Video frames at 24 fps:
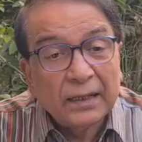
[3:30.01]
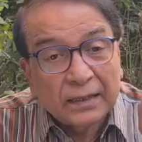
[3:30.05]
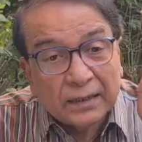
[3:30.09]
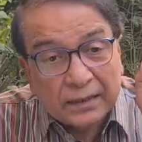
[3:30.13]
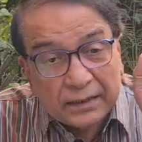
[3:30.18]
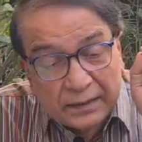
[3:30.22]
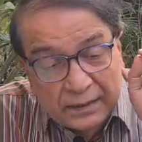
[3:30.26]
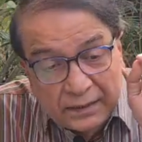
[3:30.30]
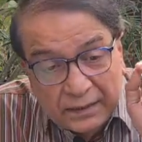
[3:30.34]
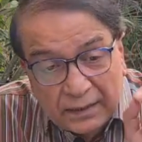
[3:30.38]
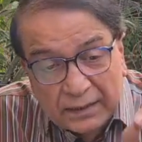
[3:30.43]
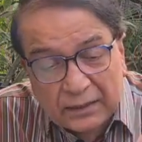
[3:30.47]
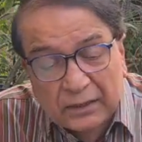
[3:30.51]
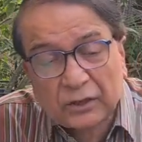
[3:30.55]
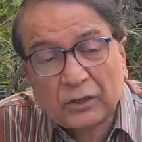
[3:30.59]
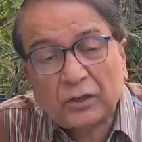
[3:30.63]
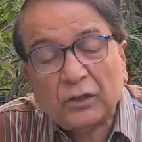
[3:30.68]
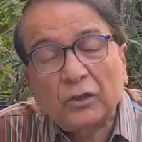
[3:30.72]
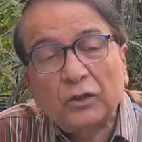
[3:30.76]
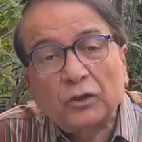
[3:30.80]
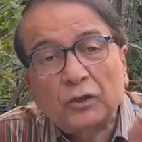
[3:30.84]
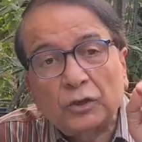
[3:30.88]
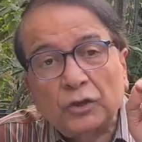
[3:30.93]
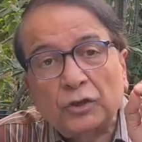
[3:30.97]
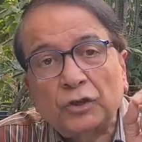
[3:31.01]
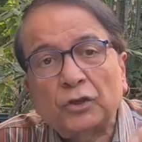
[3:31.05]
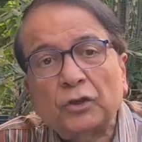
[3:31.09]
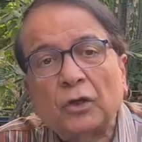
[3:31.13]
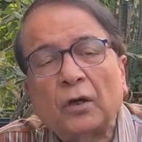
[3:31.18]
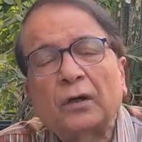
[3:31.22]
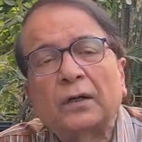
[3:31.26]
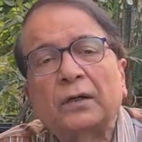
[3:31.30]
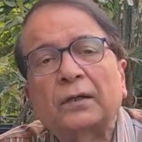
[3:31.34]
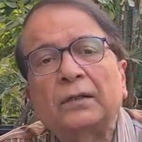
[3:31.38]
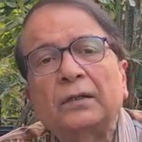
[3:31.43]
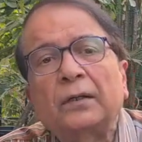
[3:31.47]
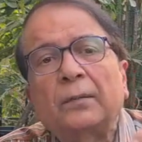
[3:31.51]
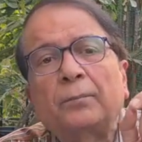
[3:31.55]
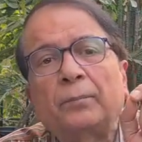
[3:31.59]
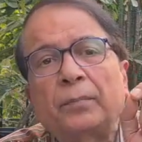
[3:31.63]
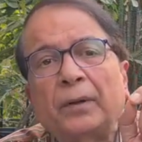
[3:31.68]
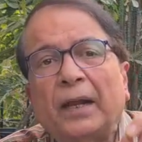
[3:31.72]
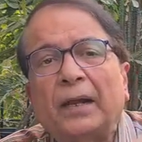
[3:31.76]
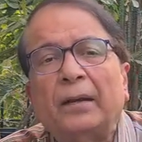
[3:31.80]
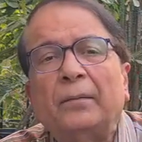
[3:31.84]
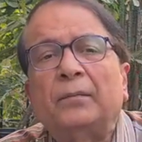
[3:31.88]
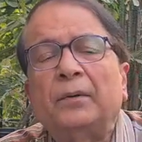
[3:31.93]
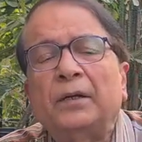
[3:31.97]
This shocked the
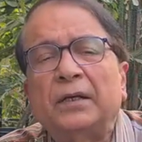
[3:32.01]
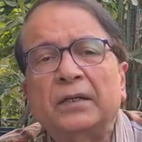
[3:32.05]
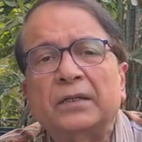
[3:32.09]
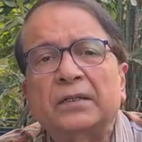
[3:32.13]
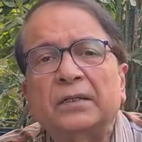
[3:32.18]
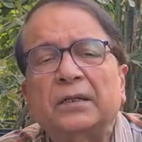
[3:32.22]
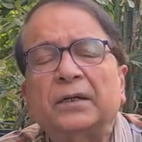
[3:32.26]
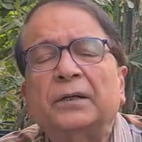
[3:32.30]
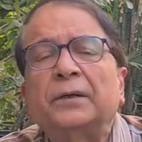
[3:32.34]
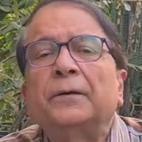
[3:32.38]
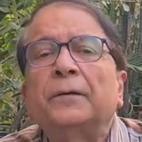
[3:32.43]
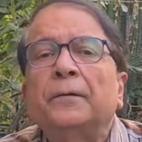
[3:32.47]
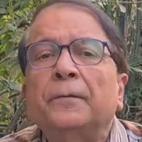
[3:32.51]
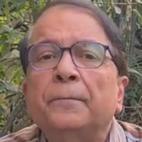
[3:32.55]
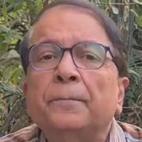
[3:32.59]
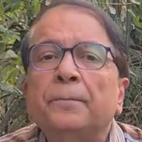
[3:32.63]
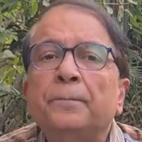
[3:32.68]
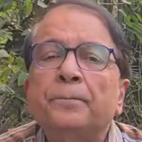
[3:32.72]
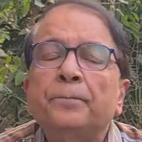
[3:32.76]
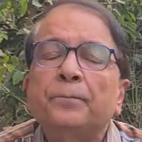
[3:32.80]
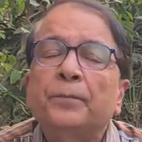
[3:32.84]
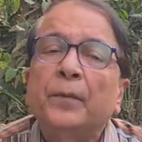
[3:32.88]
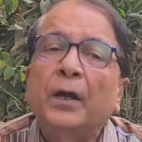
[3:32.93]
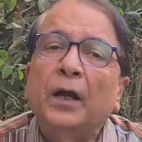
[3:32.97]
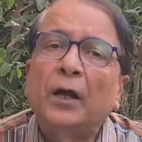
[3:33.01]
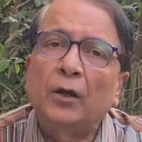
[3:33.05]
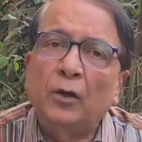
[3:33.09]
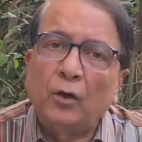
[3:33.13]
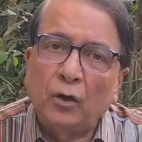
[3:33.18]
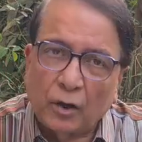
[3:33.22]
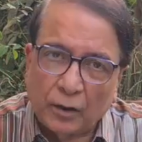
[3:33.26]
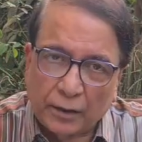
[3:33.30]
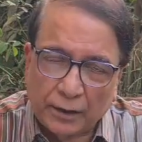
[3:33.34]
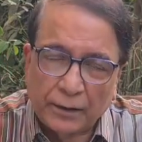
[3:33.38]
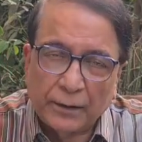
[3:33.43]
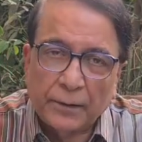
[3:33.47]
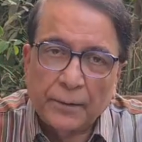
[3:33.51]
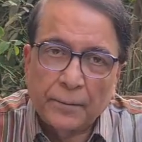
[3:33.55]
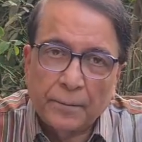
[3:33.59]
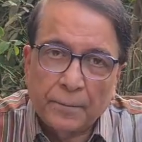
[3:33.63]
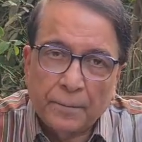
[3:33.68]
Prime Minister a lot.